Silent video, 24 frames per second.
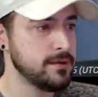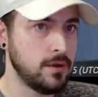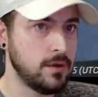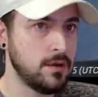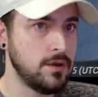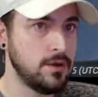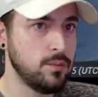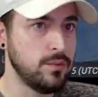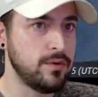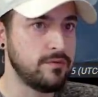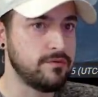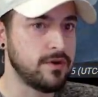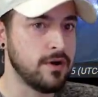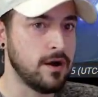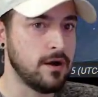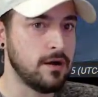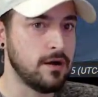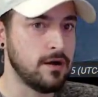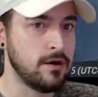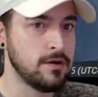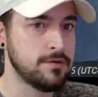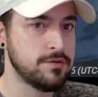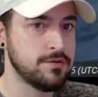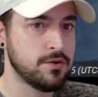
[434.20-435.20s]
We've got
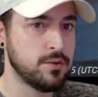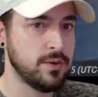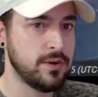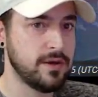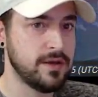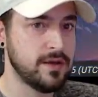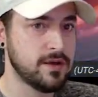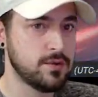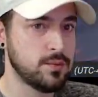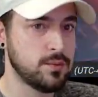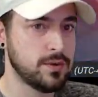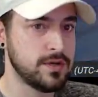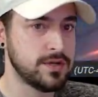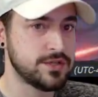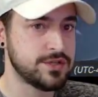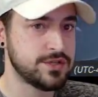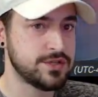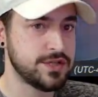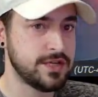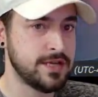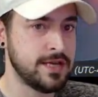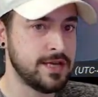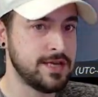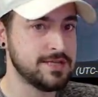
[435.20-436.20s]
Earthquake, which
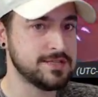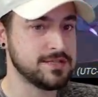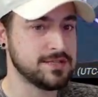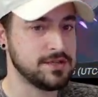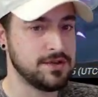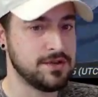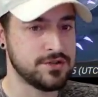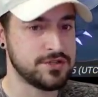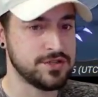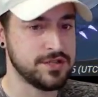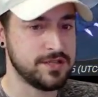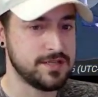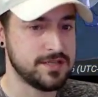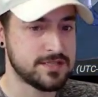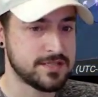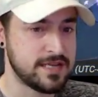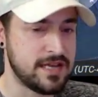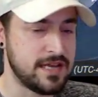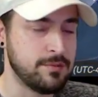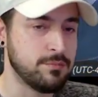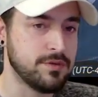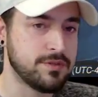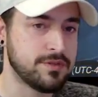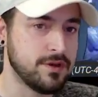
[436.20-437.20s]
is largely the
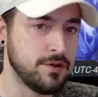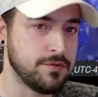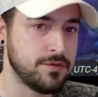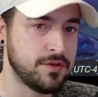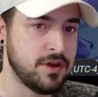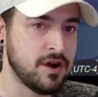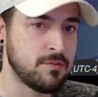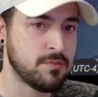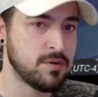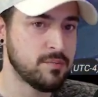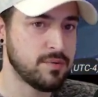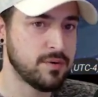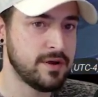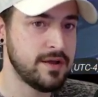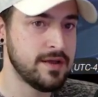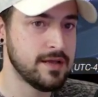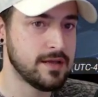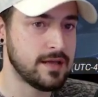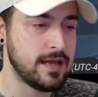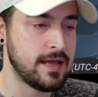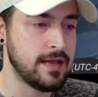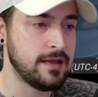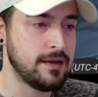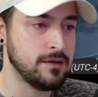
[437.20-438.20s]
same without the armor
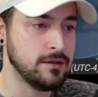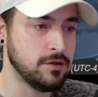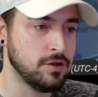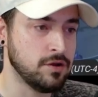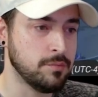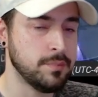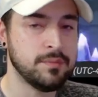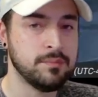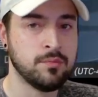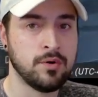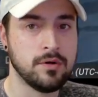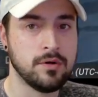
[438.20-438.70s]
break, and a little bit more of